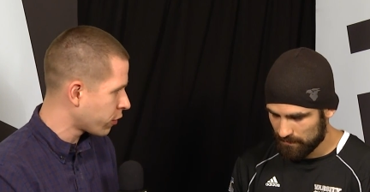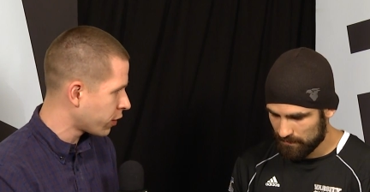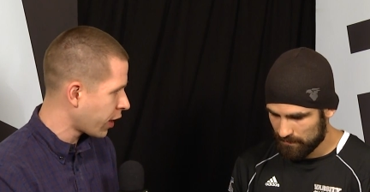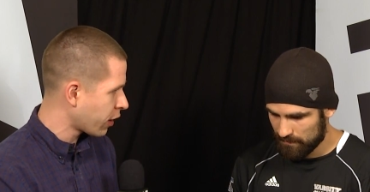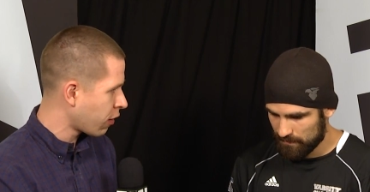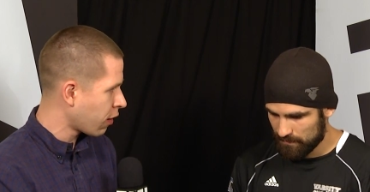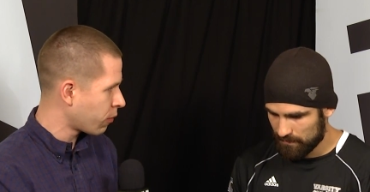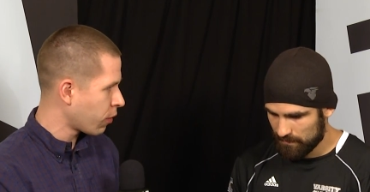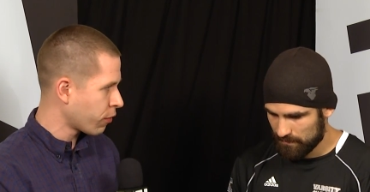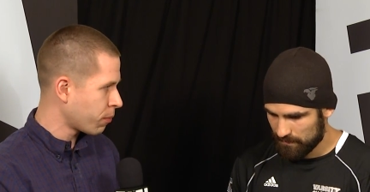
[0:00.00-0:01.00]
Speaker 1: during that
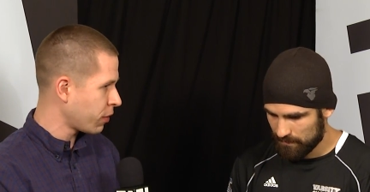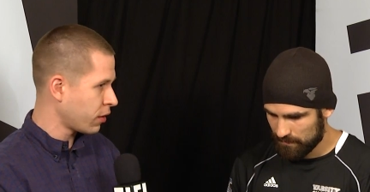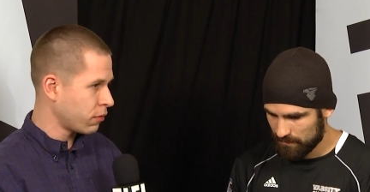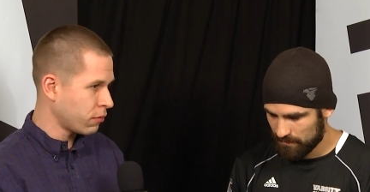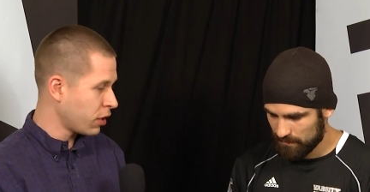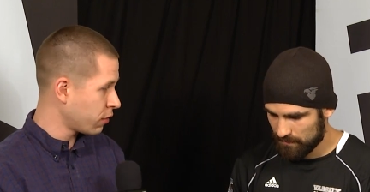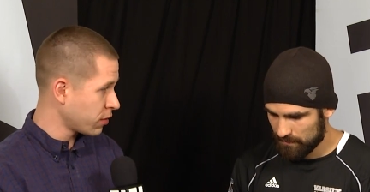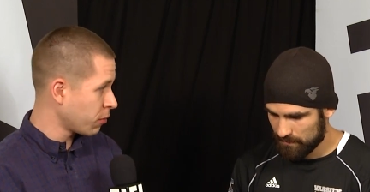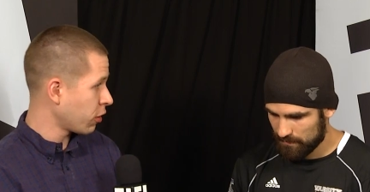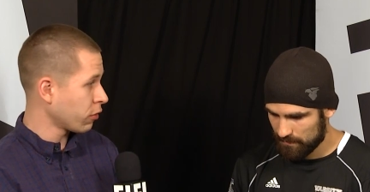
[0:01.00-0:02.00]
card, whether it be in you know
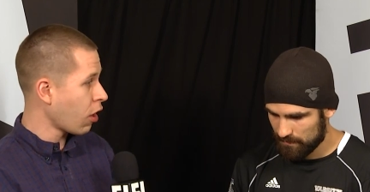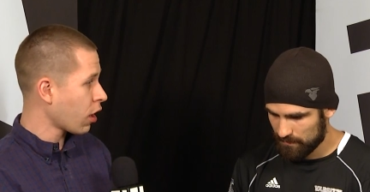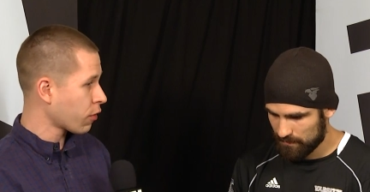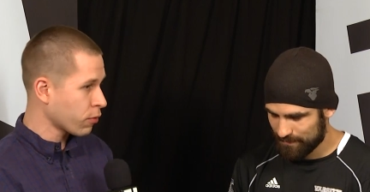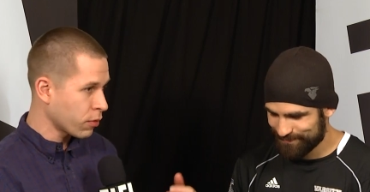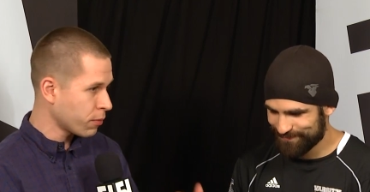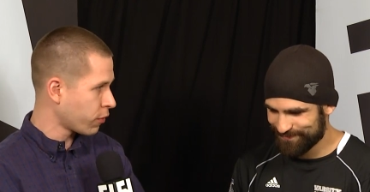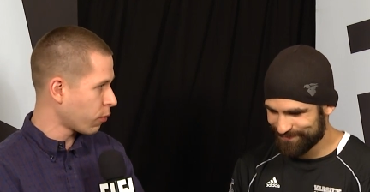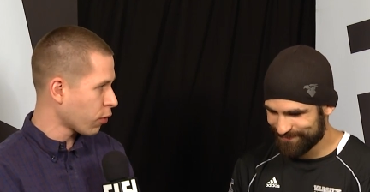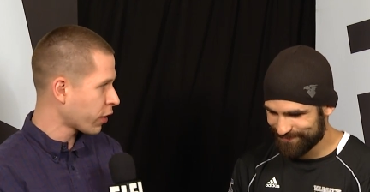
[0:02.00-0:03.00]
similar locker
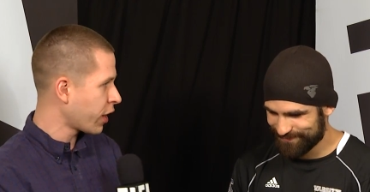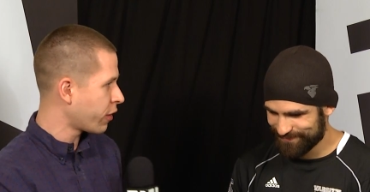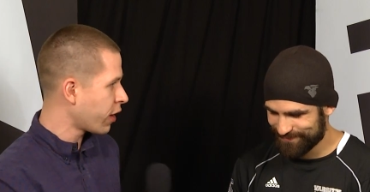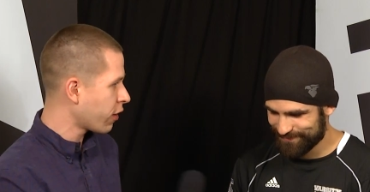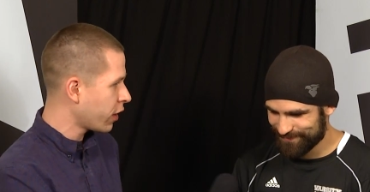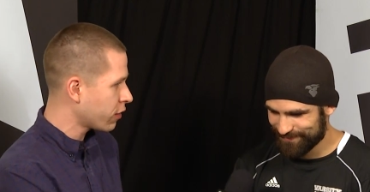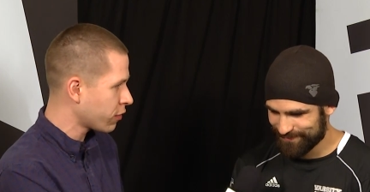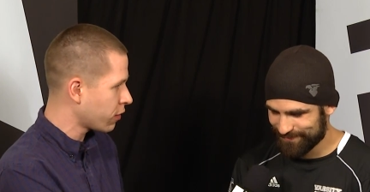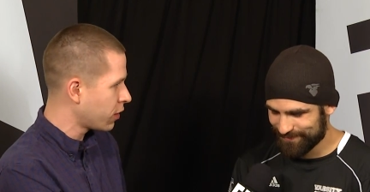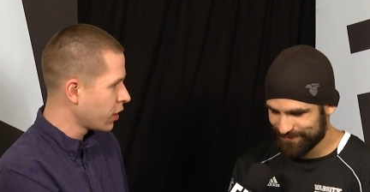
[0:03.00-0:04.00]
rooms or workout
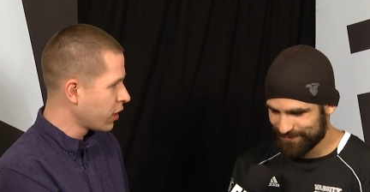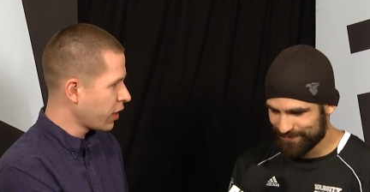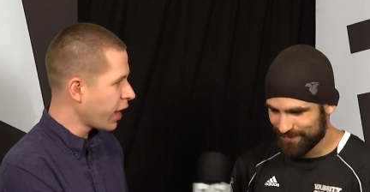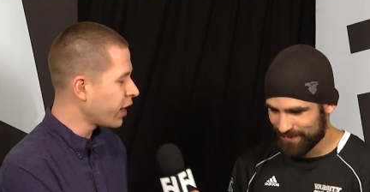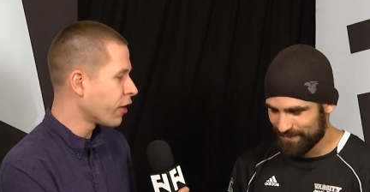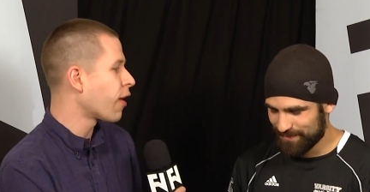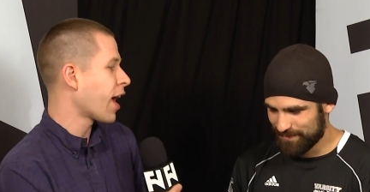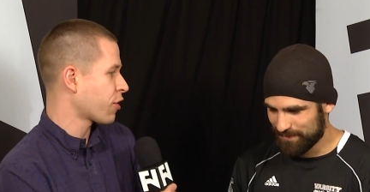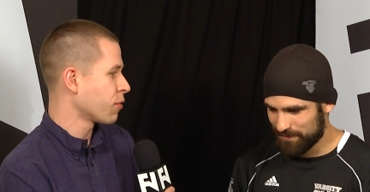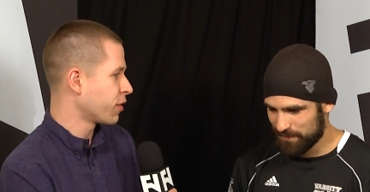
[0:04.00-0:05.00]
areas or? Any
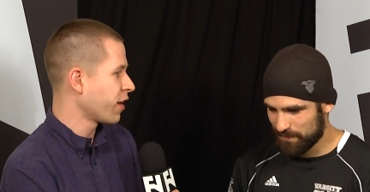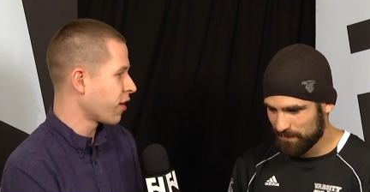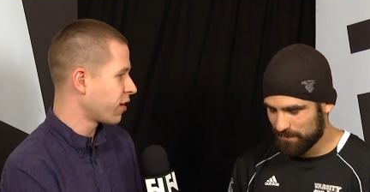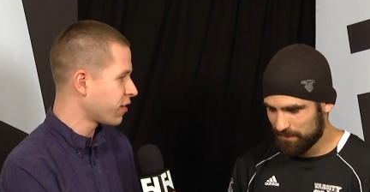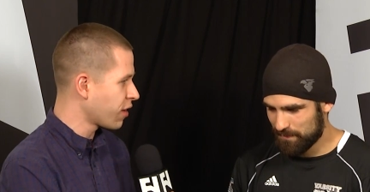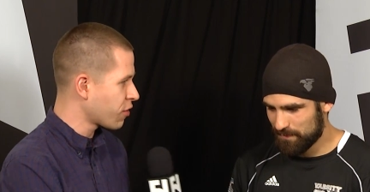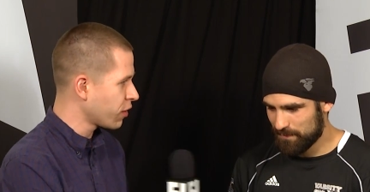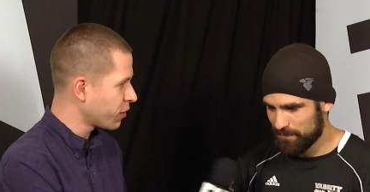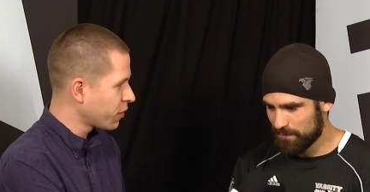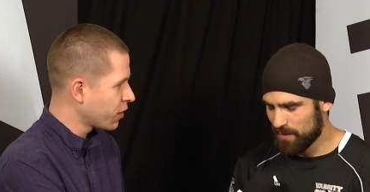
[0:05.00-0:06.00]
interaction with Darren,
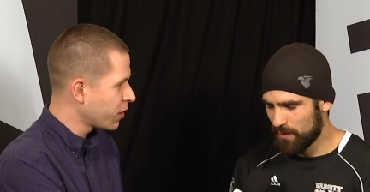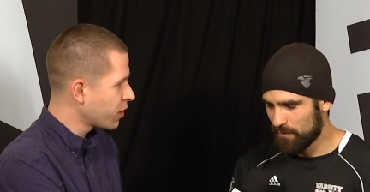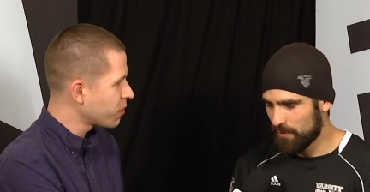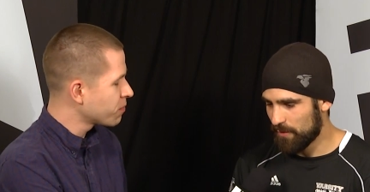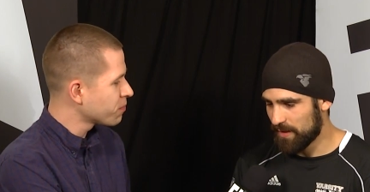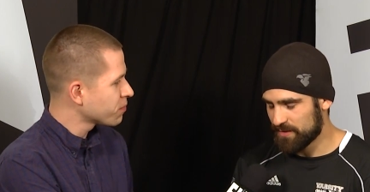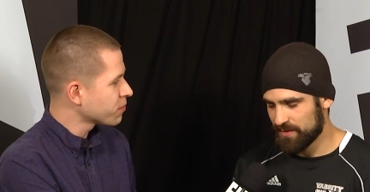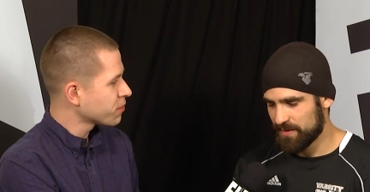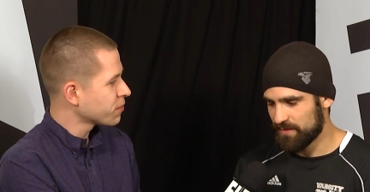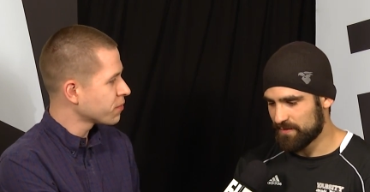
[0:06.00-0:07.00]
essentially?
Speaker 2: No, no, I
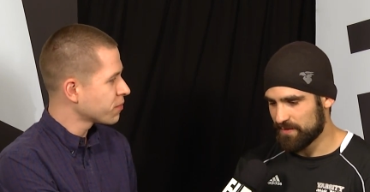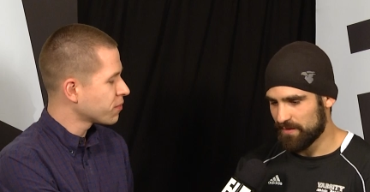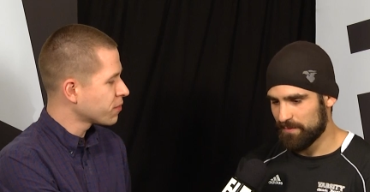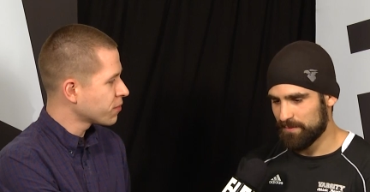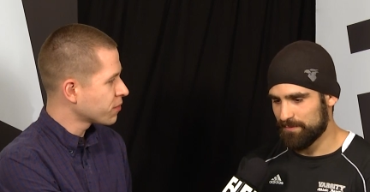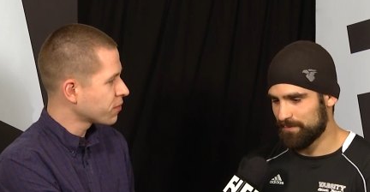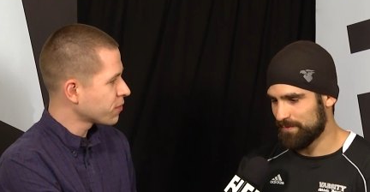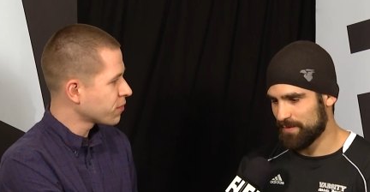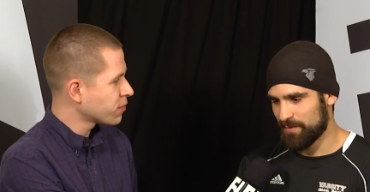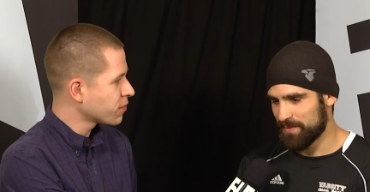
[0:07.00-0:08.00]
actually didn't.
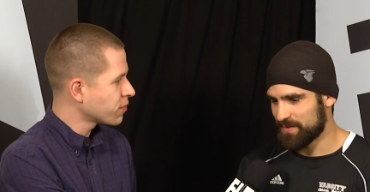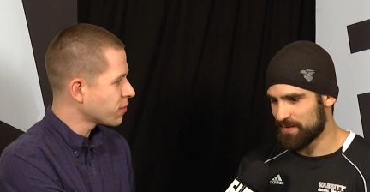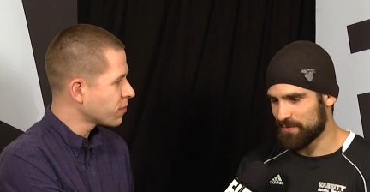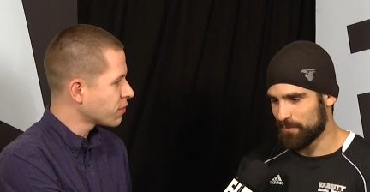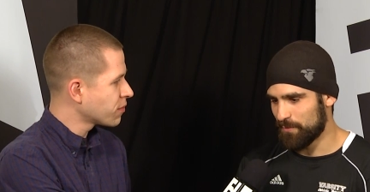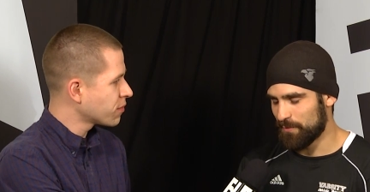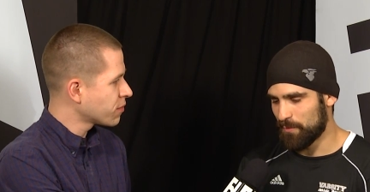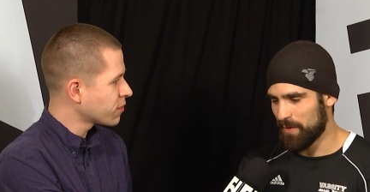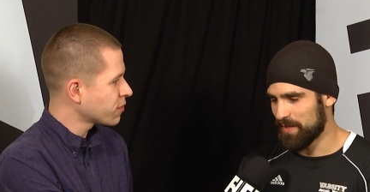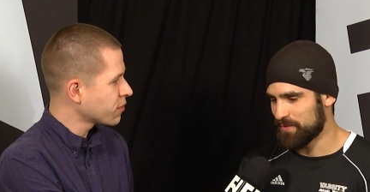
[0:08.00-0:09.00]
you know, besides the the
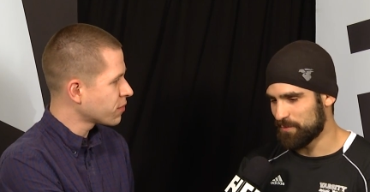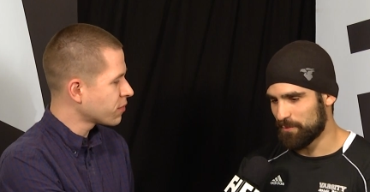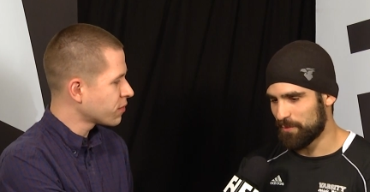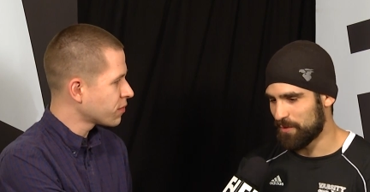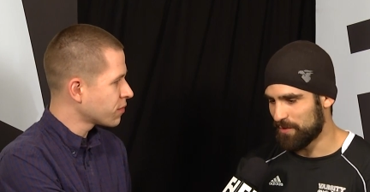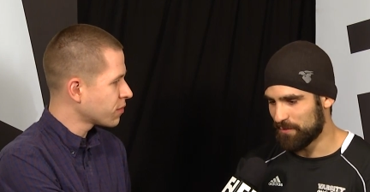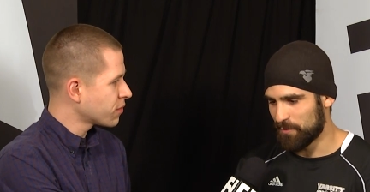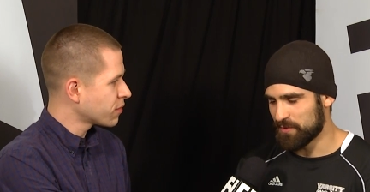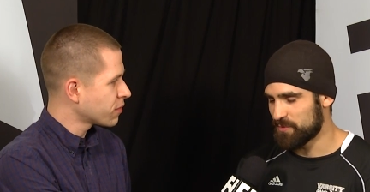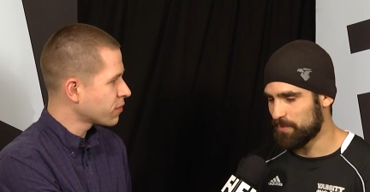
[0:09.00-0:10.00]
weigh-ins where we're all
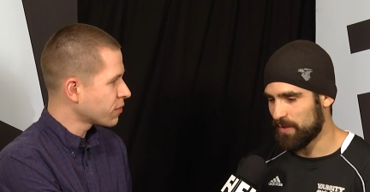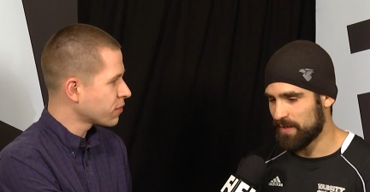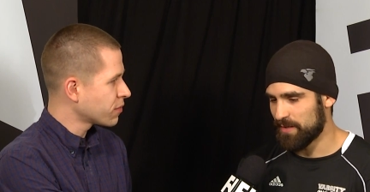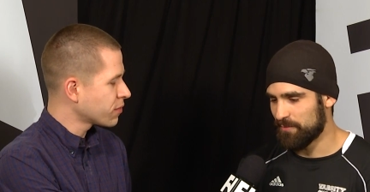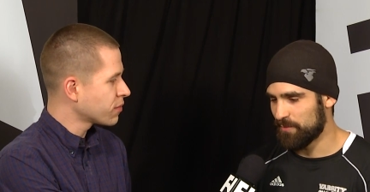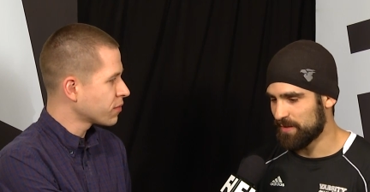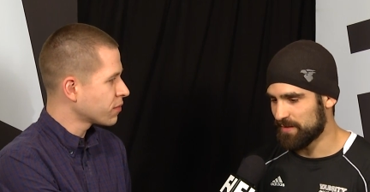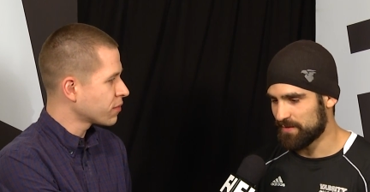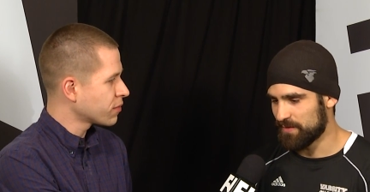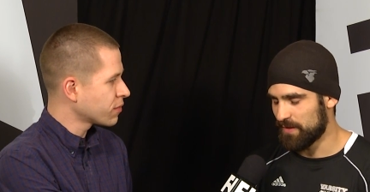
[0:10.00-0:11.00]
in one spot, I didn't really
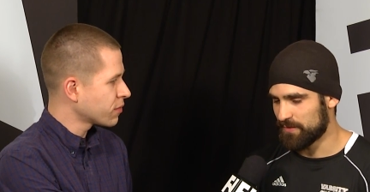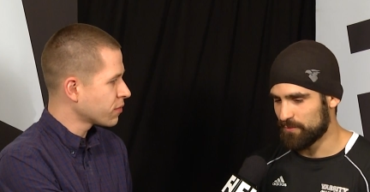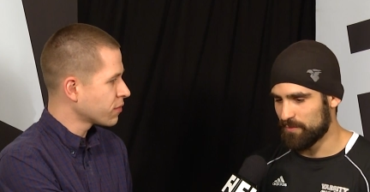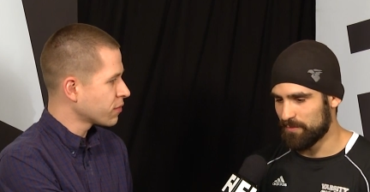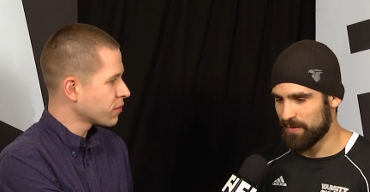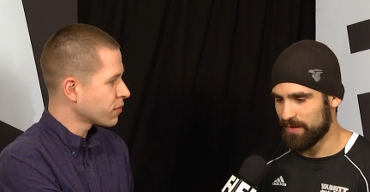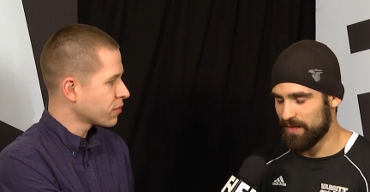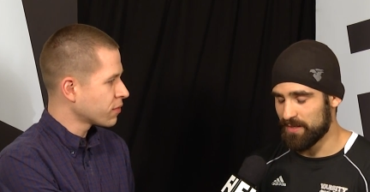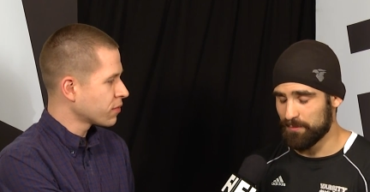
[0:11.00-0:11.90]
get to talk to him. But I, I